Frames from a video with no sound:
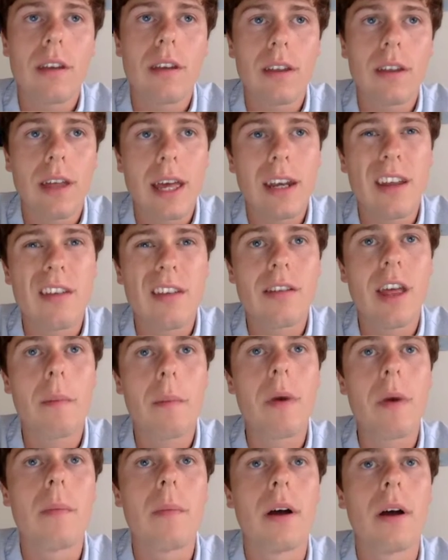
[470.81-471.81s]
we can see that in
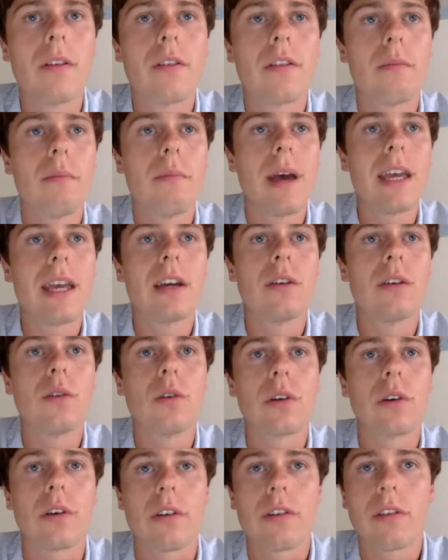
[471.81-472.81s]
the summer months,
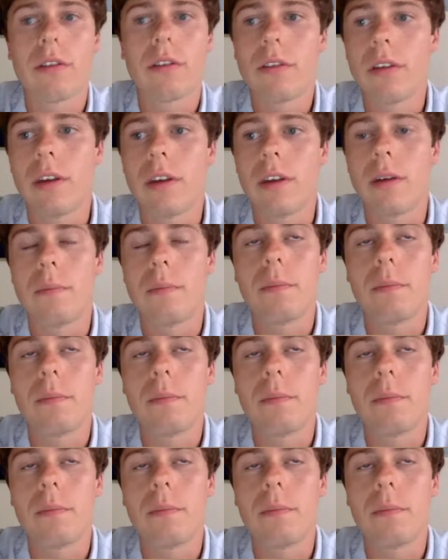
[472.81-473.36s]
May and August,